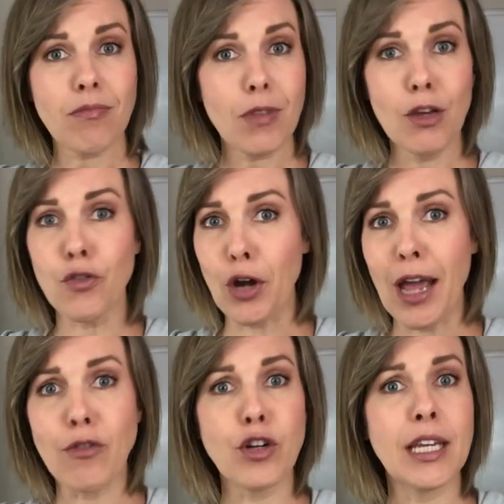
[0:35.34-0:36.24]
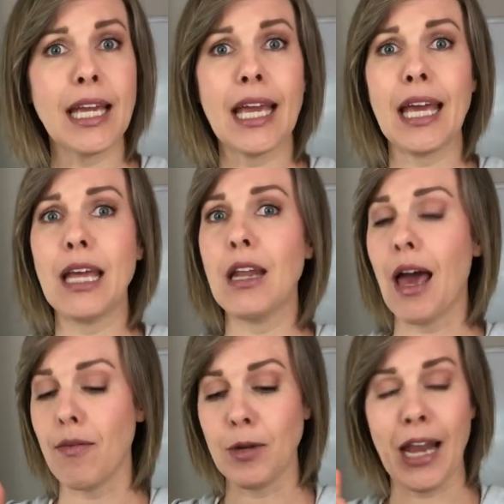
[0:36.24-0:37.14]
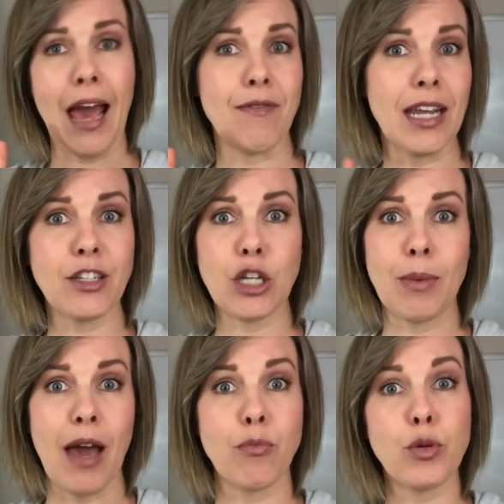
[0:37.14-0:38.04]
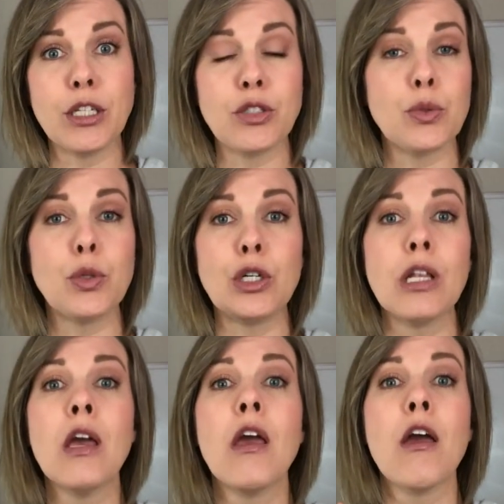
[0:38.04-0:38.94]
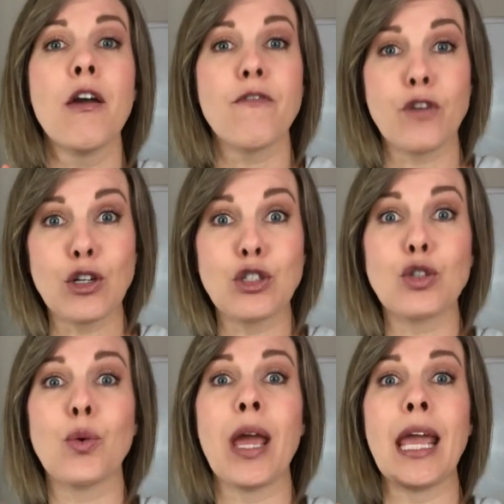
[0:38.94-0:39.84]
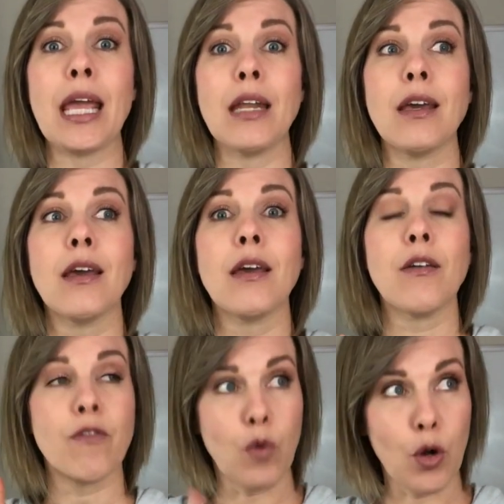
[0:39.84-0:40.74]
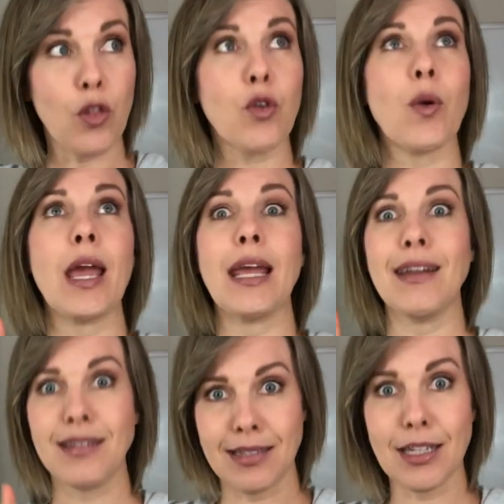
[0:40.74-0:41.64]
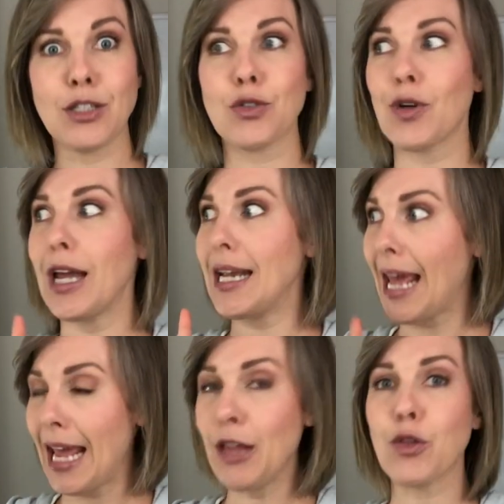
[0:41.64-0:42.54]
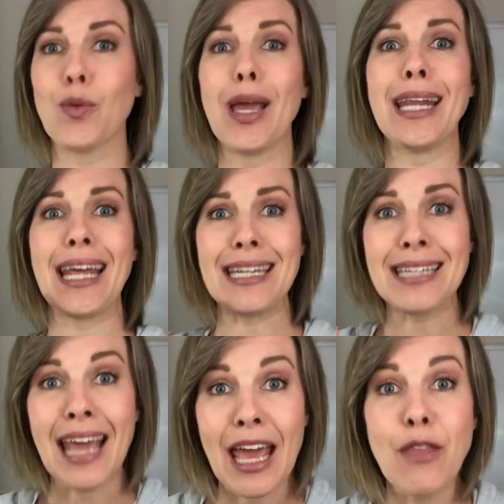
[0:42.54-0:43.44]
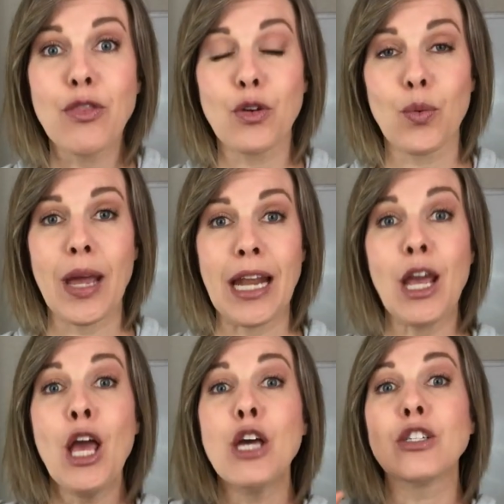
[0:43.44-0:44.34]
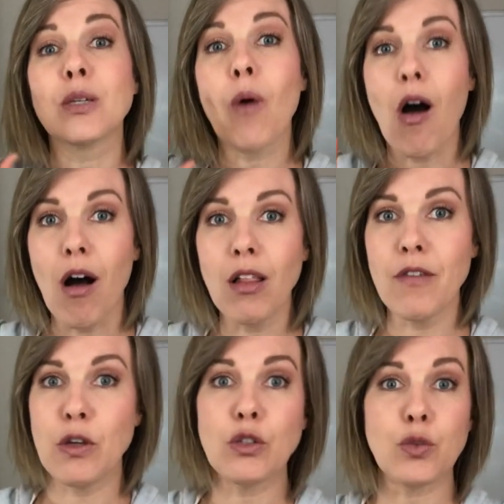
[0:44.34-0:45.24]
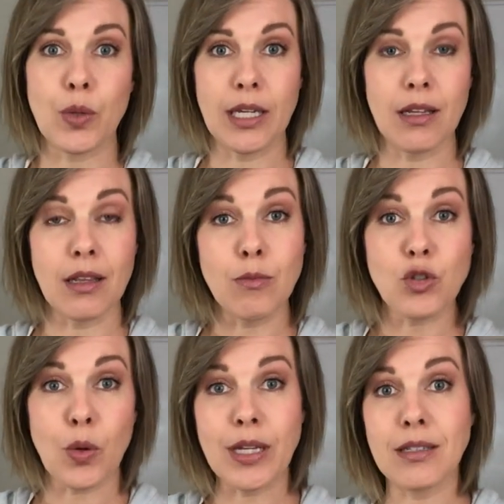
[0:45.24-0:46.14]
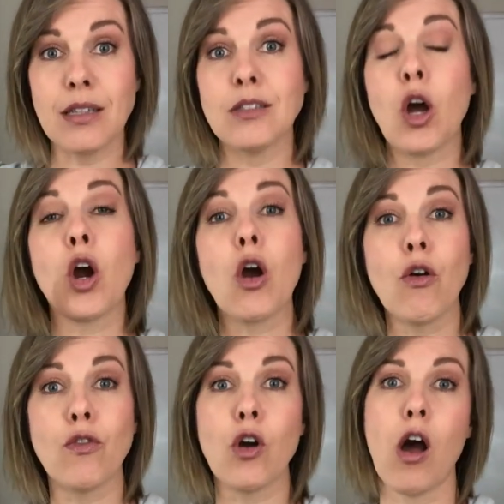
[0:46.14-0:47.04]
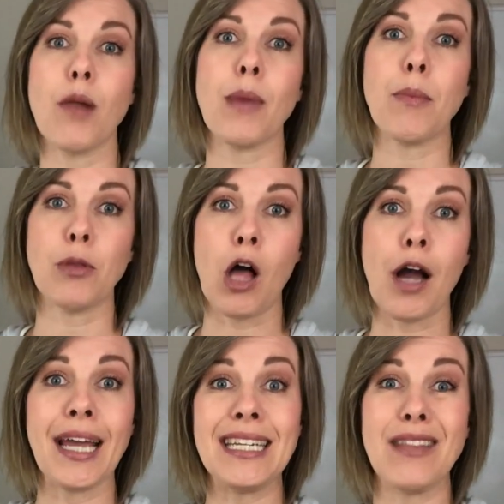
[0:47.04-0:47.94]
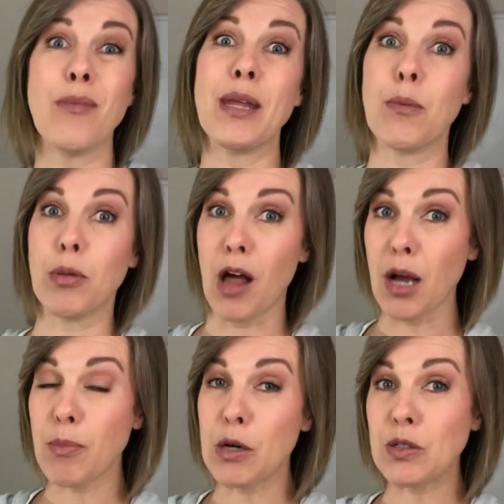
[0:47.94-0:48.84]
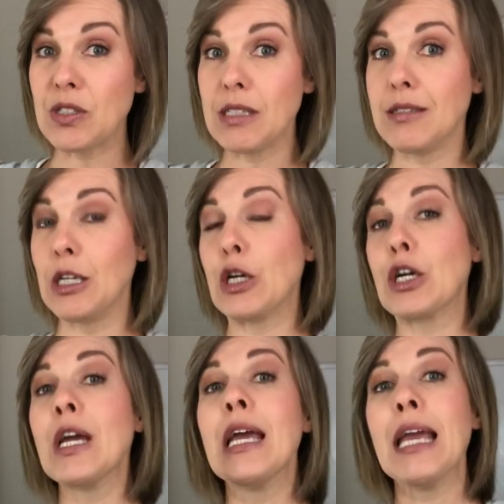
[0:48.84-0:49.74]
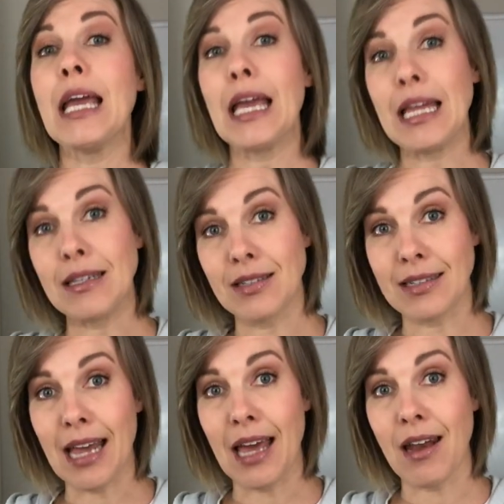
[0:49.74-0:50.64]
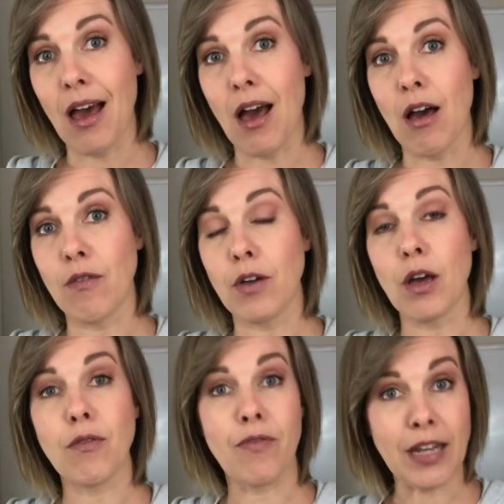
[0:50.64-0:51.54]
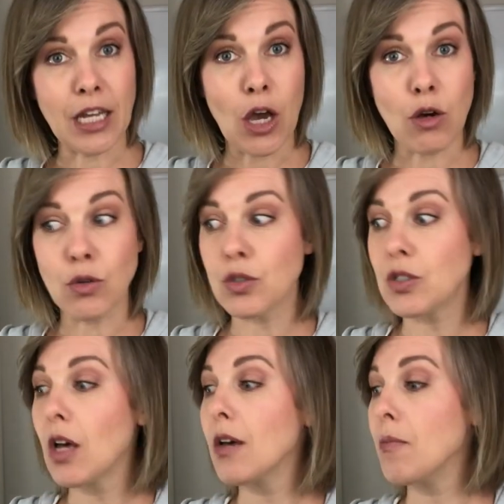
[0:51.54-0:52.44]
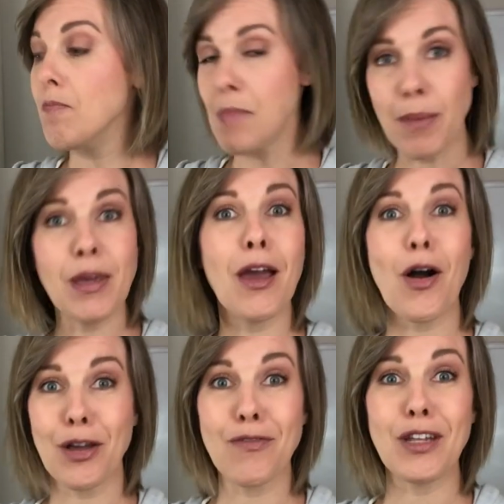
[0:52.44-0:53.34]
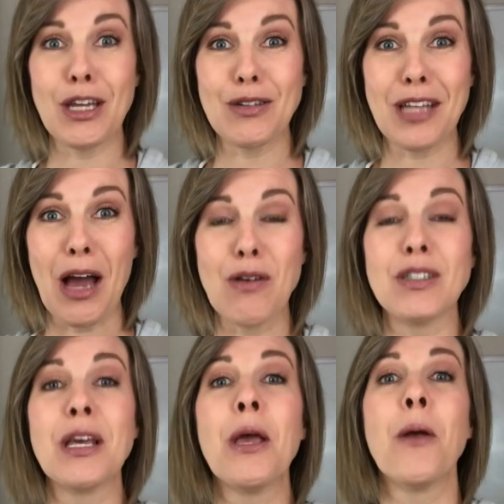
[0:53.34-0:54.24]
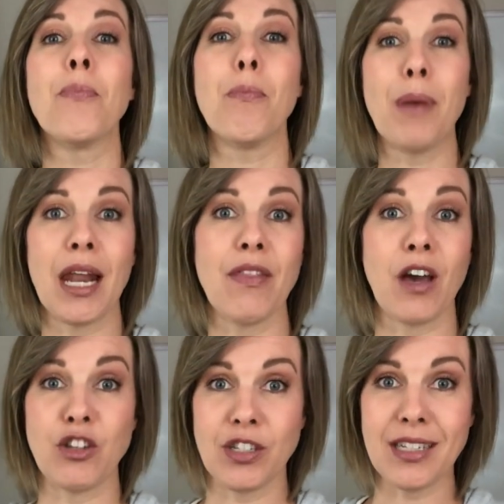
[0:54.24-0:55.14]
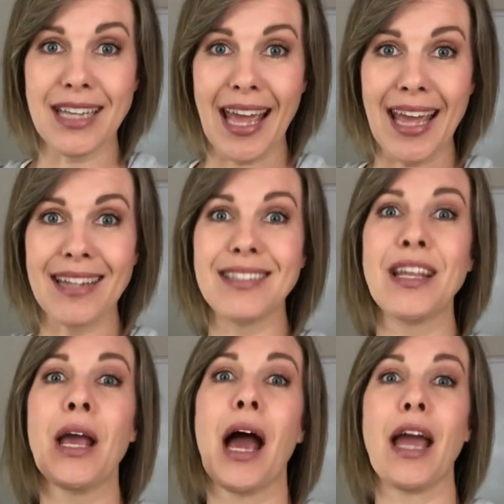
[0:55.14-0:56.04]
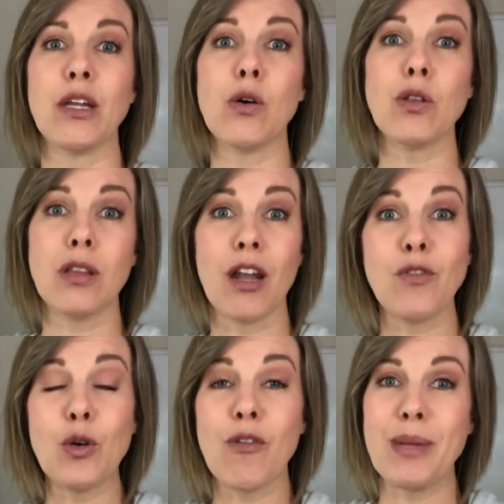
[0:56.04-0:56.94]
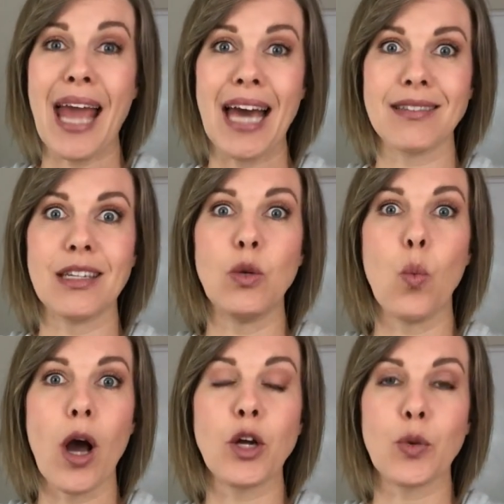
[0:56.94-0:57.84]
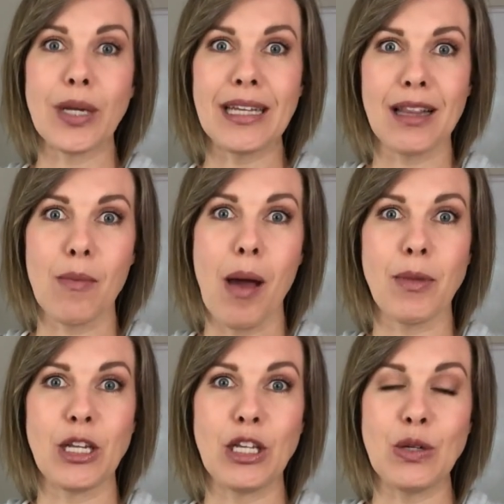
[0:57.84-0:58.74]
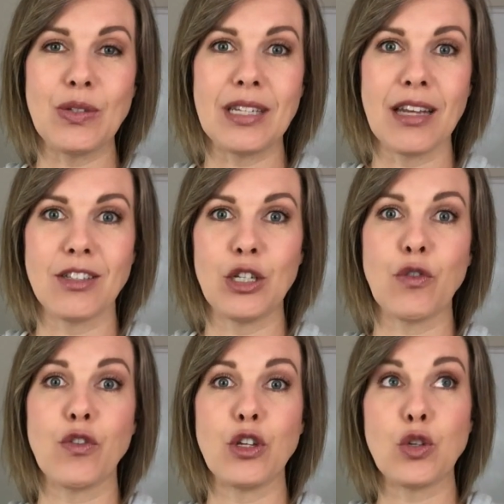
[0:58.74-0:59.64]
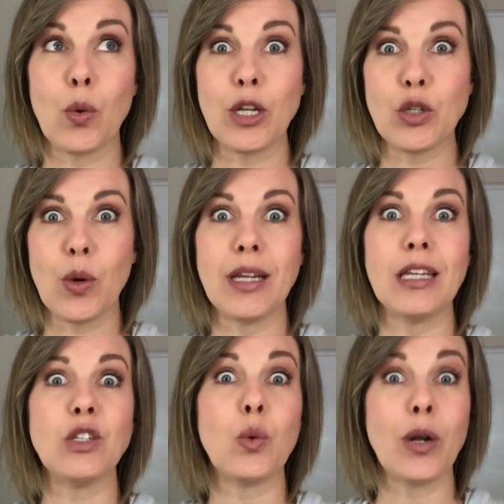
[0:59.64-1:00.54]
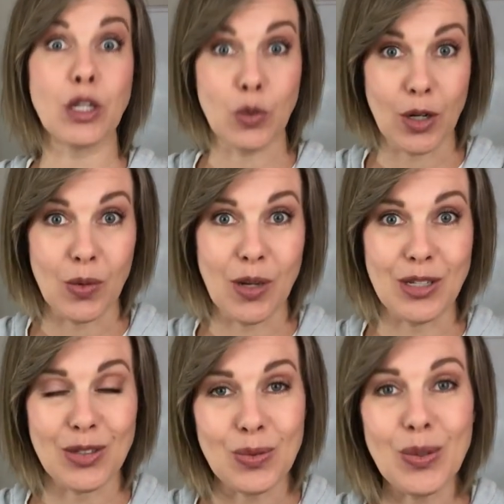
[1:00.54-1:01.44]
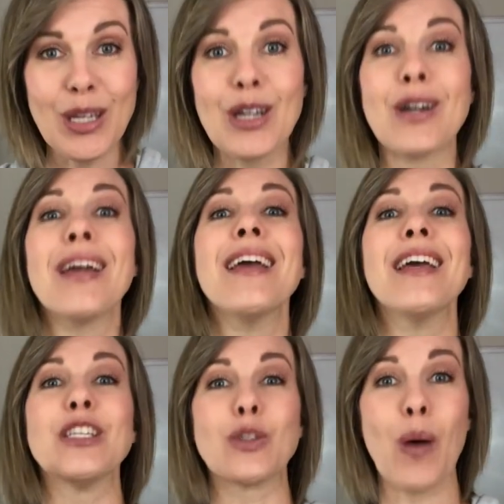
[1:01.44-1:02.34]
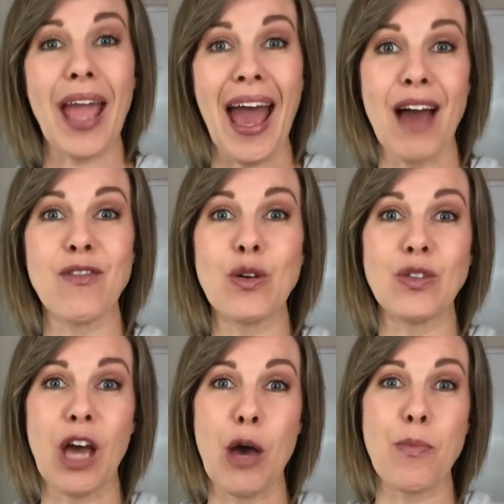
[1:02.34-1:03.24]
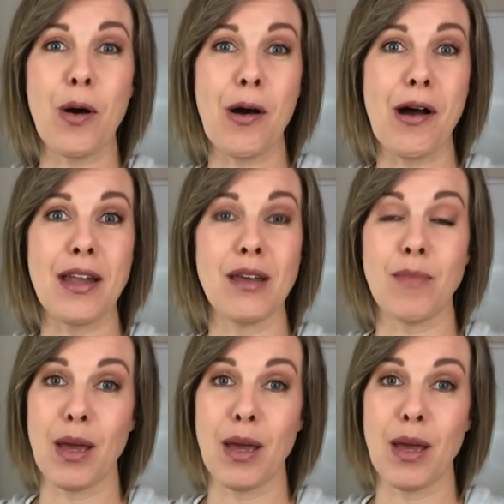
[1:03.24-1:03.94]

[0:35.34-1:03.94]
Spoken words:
for every kid, I'm going to have next year, I'm going to have preschool, 1st grade, 4th grade, 6th grade, 8th grade, and 10th grade. So all of those curriculum choices are over on my blog. I did them in a blog post this year instead of videos. Maybe I'll get videos out, but I thought just in case, I know a lot of you have been asking what curriculum I'm going to use next year for the 2020-2021 school year, so I have those up on my